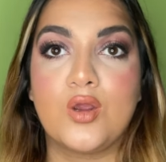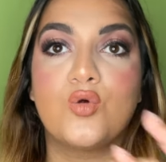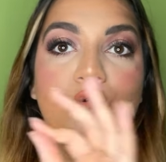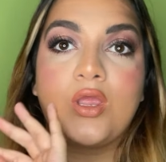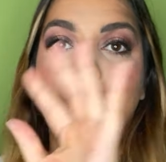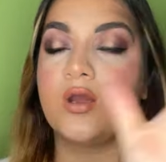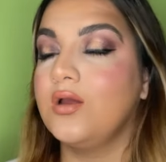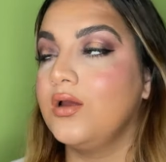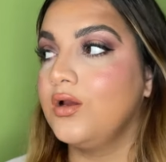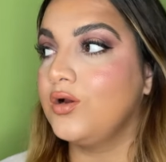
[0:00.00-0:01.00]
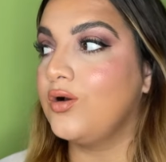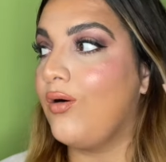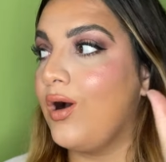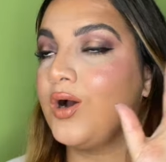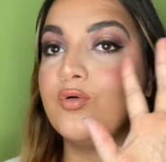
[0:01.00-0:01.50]
Like go
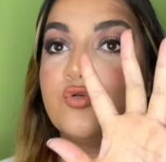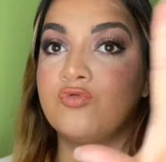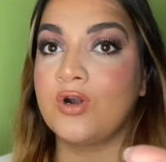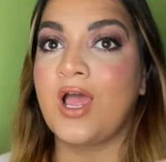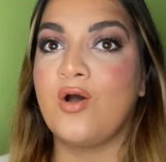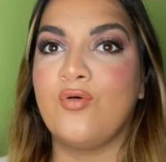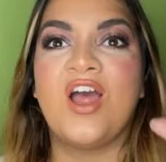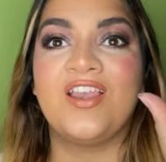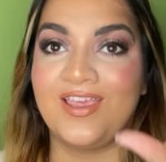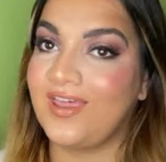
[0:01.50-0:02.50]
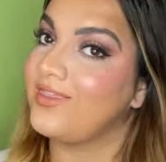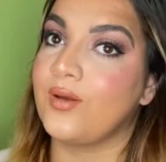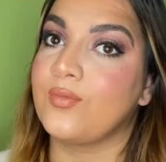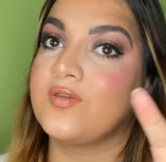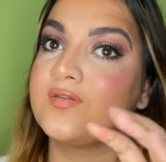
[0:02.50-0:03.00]
out, run out and get them
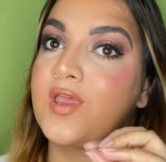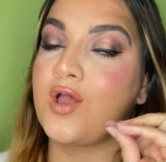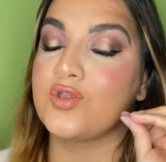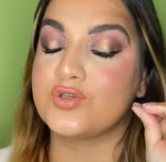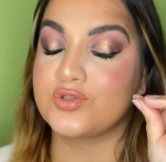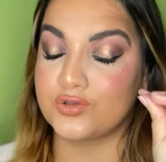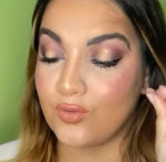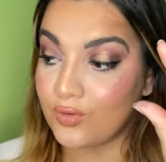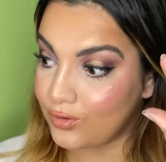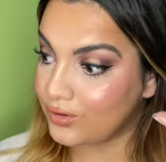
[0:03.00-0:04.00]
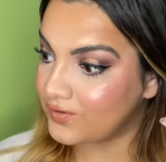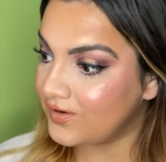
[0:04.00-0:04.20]
because they are so good.